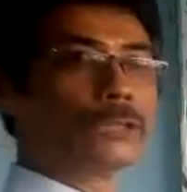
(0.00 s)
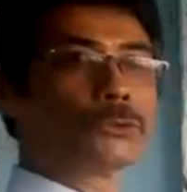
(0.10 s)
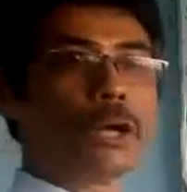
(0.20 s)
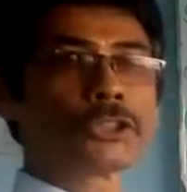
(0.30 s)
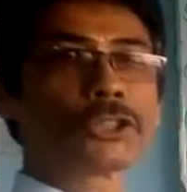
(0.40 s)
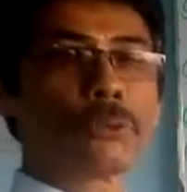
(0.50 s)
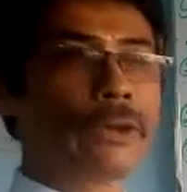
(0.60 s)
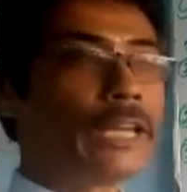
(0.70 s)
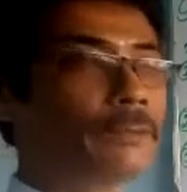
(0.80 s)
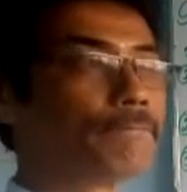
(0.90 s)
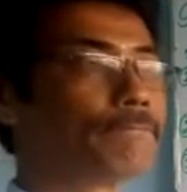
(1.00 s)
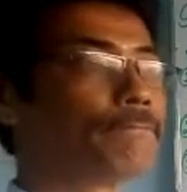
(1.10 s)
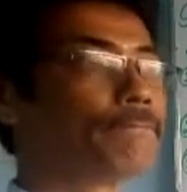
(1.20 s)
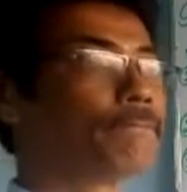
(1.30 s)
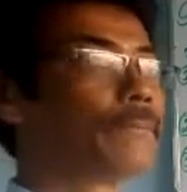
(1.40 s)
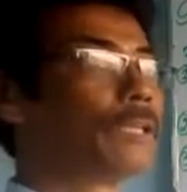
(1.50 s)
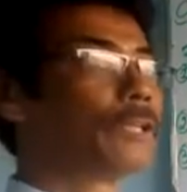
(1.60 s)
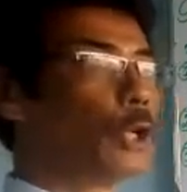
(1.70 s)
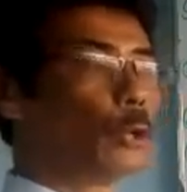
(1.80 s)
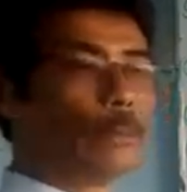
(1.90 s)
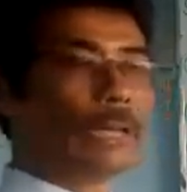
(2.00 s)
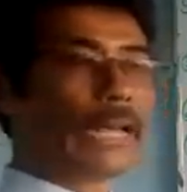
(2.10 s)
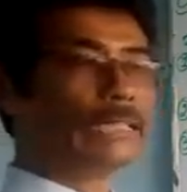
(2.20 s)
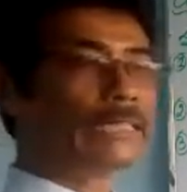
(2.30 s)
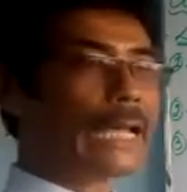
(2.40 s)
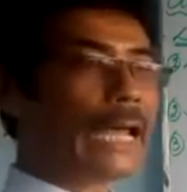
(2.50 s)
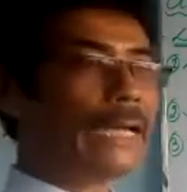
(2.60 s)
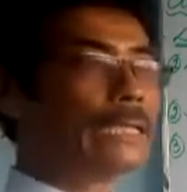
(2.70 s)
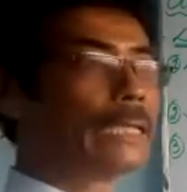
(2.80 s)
is washed away. There will be landslide.